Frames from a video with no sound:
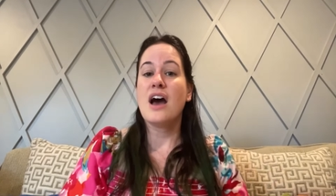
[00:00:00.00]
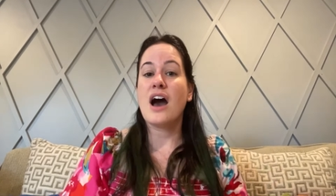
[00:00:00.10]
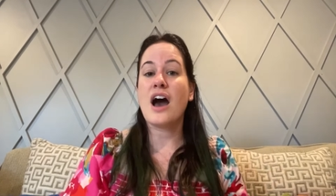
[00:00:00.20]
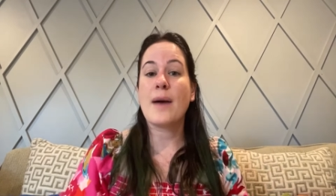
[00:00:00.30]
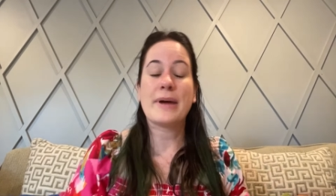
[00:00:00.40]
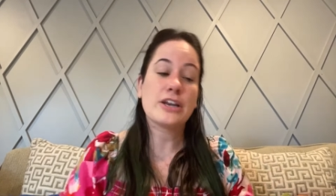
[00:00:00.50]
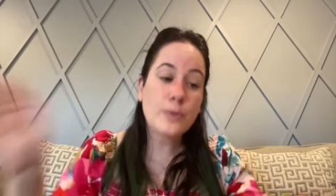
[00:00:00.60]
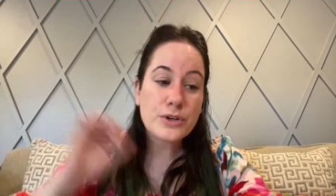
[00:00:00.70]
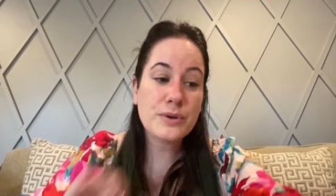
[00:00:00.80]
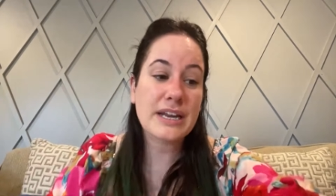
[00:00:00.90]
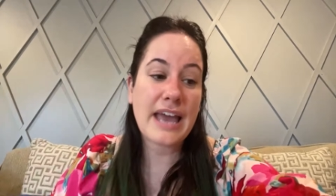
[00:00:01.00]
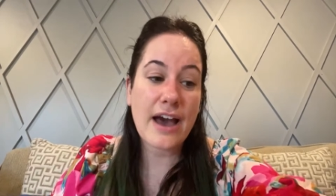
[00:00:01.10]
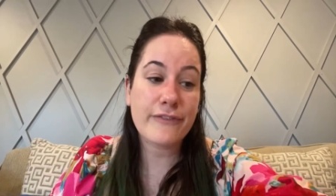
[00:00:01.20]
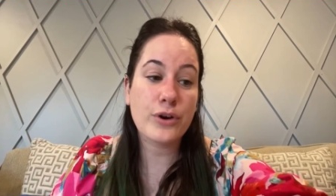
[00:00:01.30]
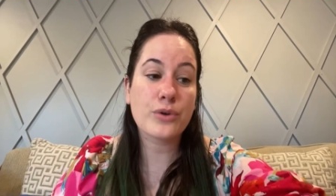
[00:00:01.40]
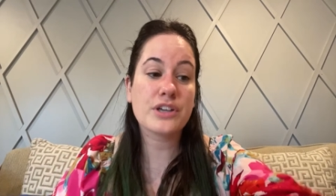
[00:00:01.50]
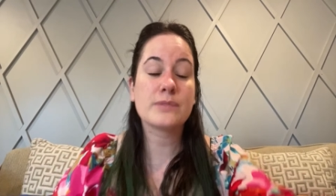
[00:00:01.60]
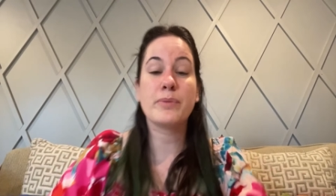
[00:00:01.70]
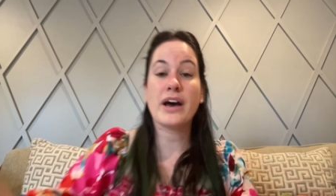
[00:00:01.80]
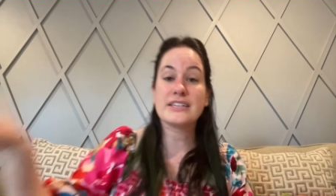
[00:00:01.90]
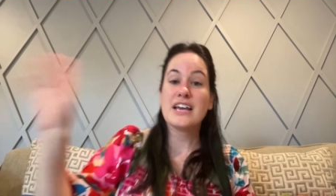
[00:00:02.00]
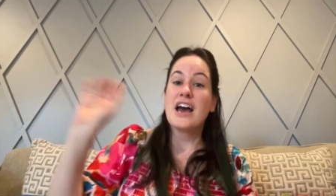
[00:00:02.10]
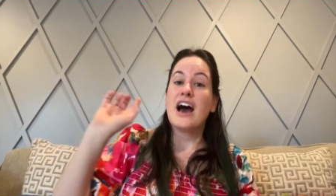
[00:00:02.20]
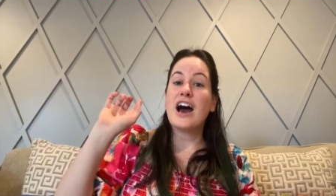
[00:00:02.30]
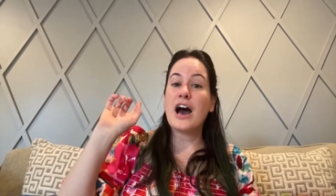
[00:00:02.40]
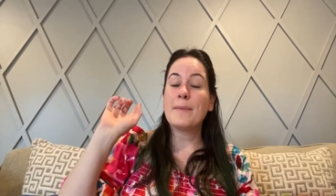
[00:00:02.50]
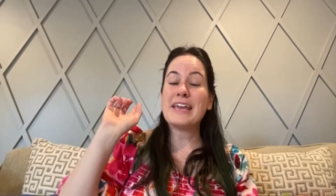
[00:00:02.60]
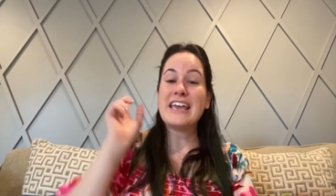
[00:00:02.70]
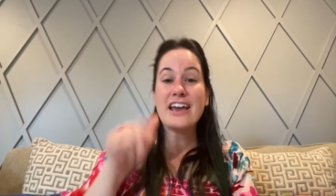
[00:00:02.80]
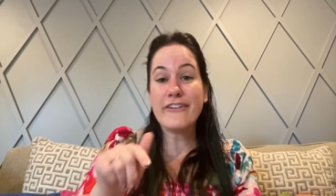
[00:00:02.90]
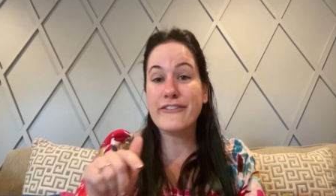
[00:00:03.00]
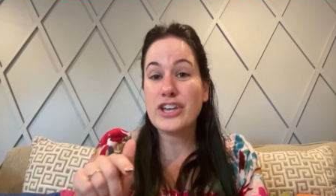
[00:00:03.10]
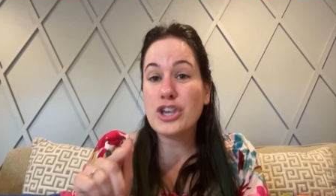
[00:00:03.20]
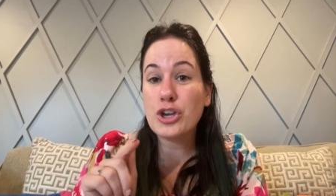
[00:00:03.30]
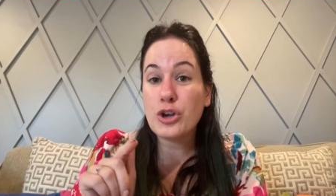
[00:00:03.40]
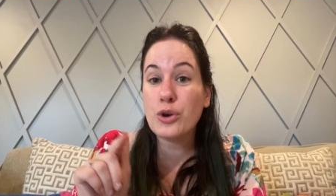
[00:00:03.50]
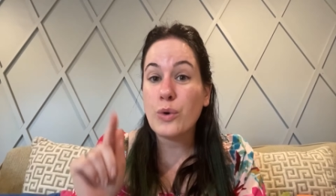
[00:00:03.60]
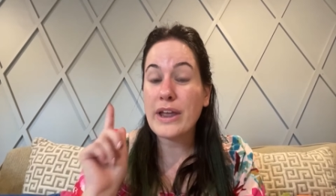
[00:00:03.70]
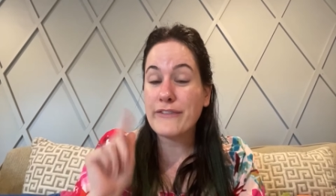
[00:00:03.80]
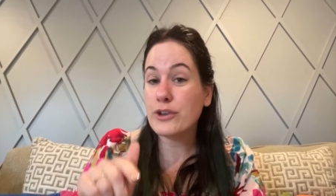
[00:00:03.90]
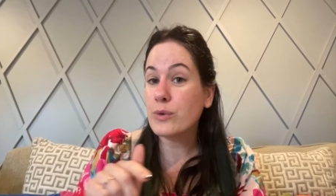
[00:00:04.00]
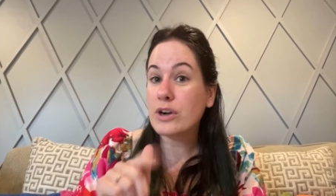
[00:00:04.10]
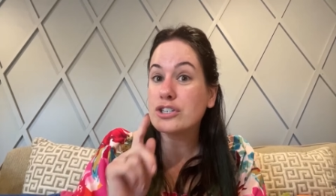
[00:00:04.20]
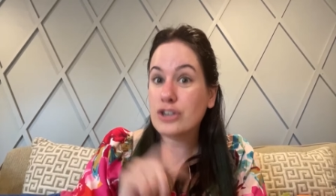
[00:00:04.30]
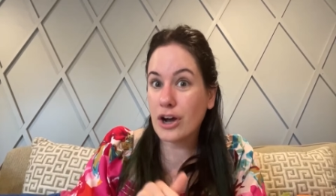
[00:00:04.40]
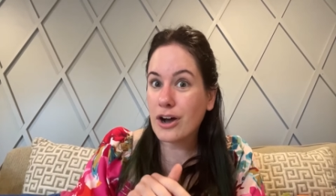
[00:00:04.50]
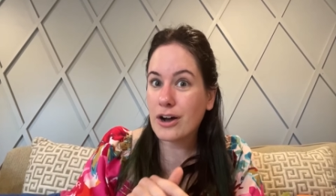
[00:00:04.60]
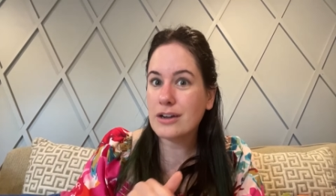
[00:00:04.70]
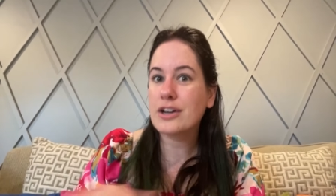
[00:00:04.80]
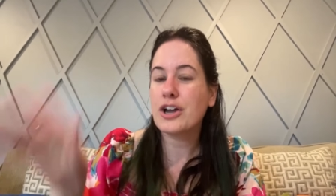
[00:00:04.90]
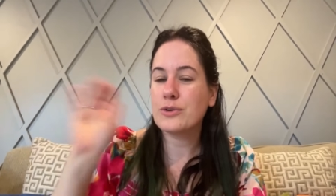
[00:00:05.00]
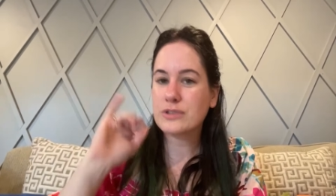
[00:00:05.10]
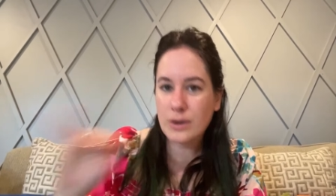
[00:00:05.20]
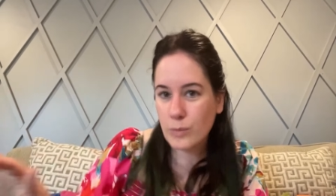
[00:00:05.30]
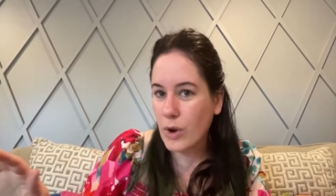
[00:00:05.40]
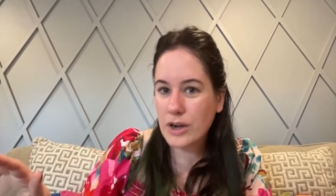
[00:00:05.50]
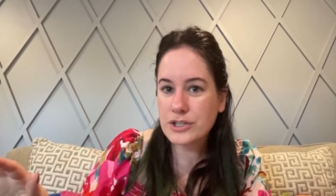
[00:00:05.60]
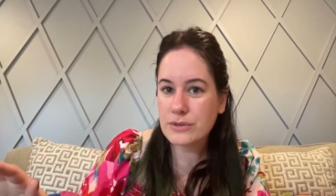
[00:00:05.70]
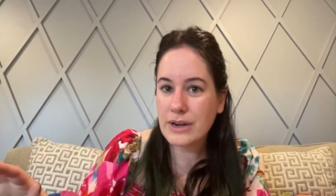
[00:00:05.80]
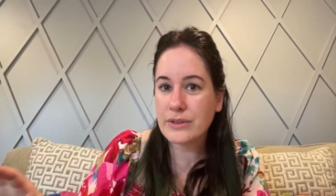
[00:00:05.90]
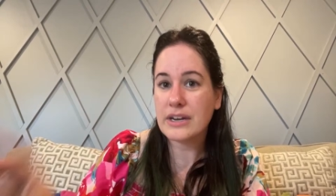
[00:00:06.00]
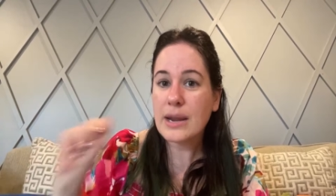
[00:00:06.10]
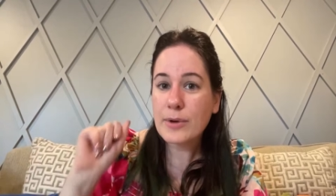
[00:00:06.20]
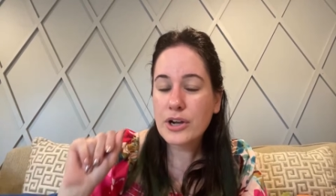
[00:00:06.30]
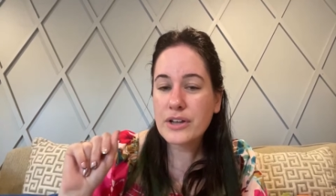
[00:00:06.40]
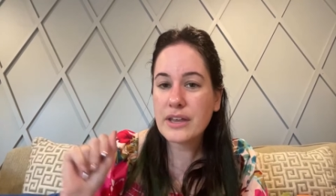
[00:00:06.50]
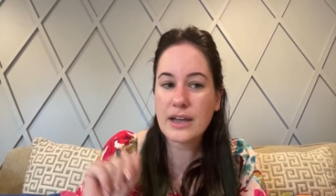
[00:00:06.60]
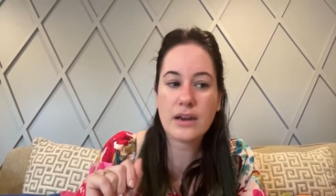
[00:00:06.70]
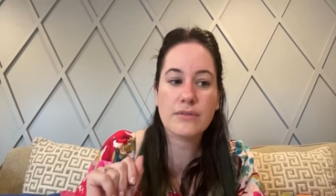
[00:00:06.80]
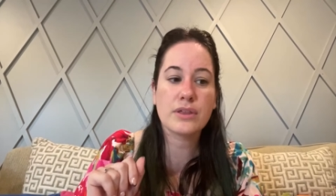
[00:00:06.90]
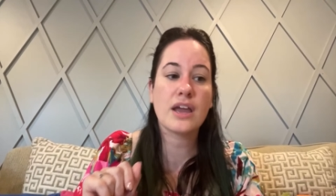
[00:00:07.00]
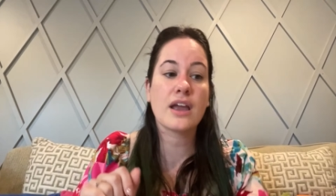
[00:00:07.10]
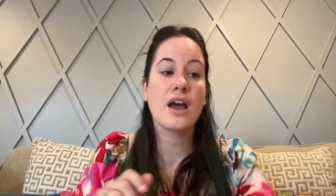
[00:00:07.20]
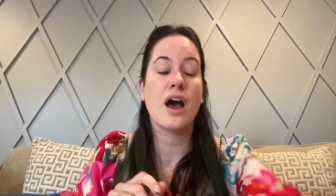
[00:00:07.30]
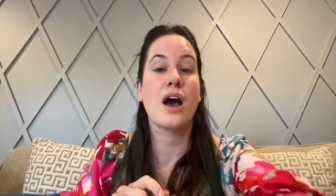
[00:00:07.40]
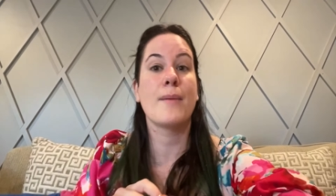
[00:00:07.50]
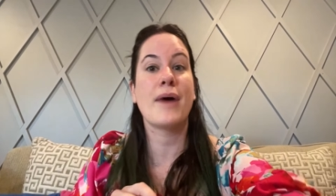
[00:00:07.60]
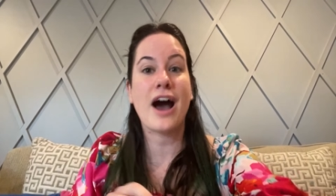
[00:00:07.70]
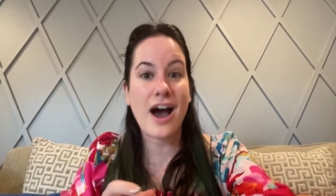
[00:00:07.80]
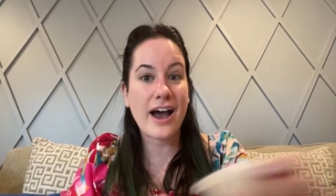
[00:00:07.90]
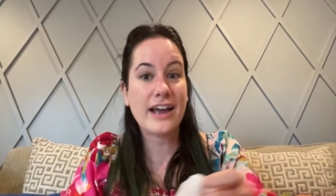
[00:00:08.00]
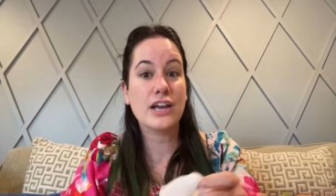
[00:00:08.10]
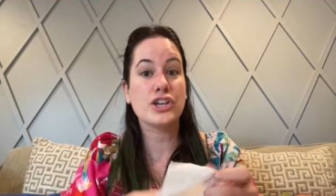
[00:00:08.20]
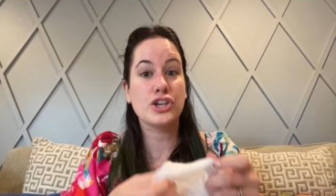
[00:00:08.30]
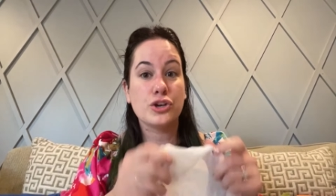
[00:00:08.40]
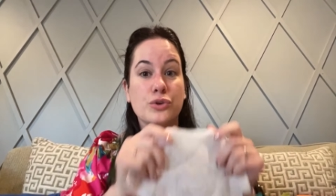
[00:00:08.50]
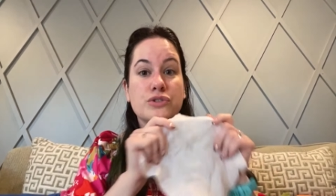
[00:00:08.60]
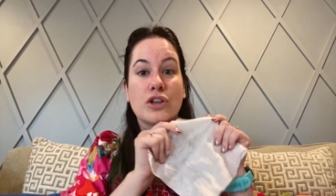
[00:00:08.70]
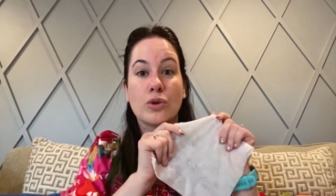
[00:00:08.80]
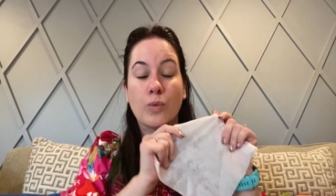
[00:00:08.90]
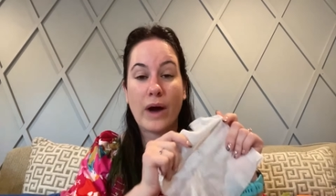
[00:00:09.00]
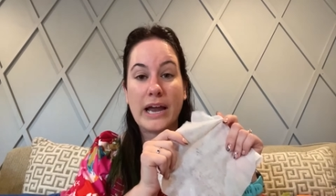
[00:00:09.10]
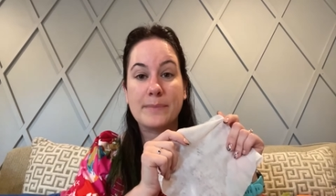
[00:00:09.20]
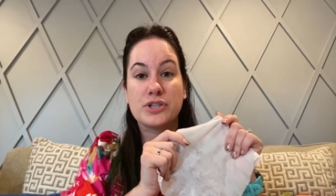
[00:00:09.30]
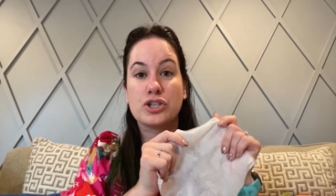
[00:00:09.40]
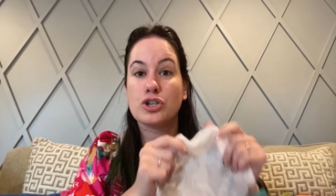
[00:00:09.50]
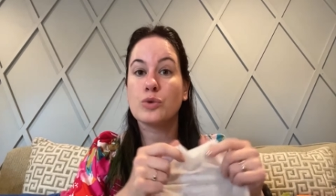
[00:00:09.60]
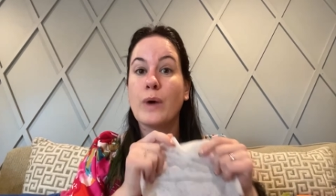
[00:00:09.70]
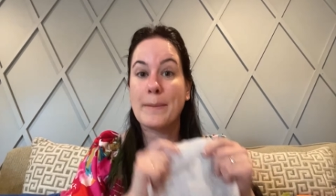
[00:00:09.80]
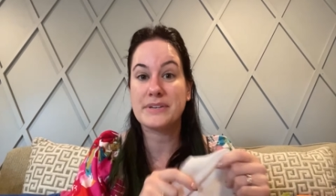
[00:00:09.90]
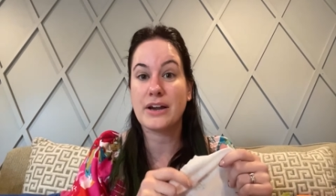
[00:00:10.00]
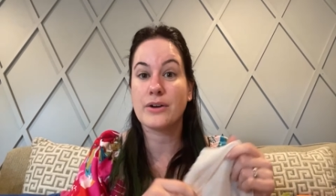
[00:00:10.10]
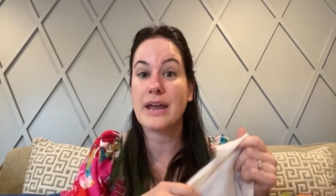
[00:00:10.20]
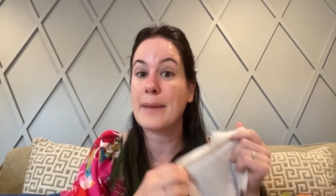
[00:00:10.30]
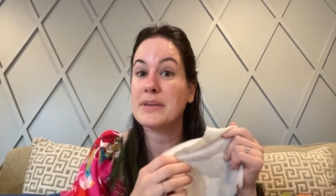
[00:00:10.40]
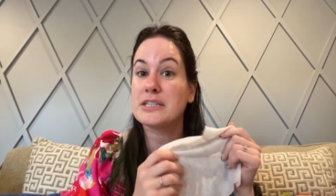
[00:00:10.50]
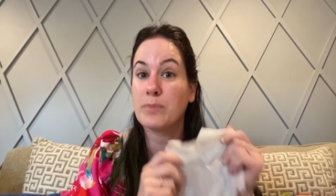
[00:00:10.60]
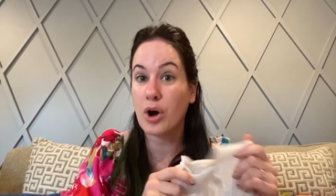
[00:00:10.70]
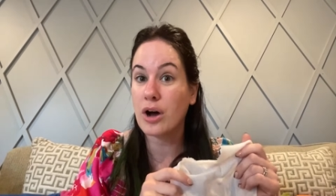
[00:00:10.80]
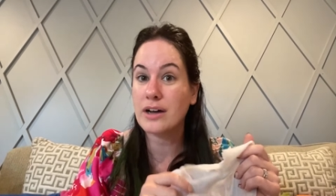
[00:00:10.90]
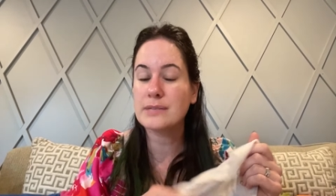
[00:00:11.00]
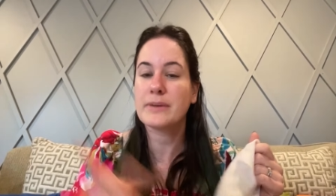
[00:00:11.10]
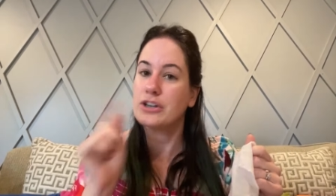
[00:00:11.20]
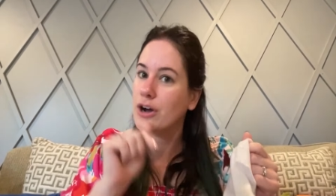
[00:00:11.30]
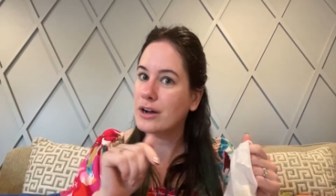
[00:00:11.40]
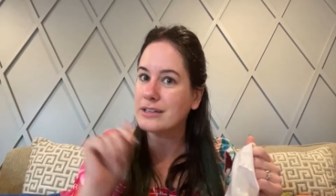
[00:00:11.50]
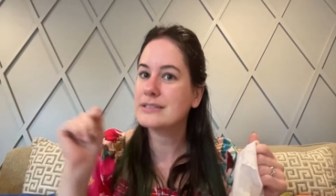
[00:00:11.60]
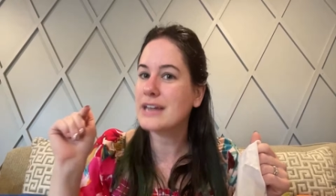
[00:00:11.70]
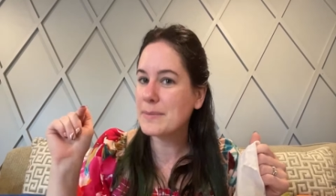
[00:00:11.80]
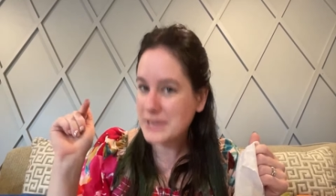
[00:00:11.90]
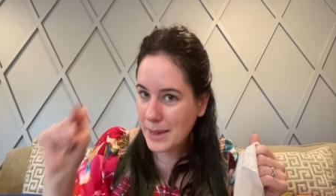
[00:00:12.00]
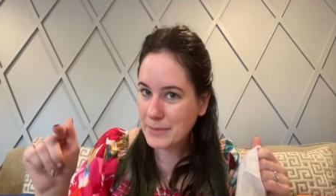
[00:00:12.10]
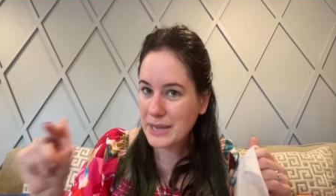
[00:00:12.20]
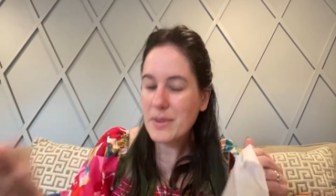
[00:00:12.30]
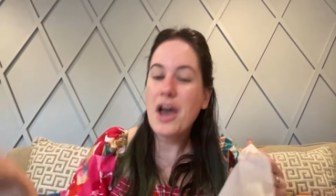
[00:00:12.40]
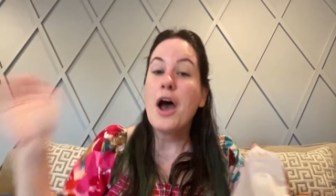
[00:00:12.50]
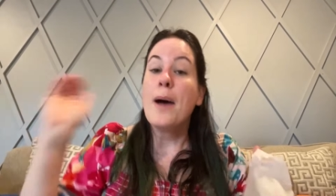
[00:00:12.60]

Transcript: Um, I know we're doing a cat focus, but um, if you if your dog goes on walks around the neighborhood, that kind of thing, um, I use the wipes to wipe down Emmy's paws. My dog is named Emmy.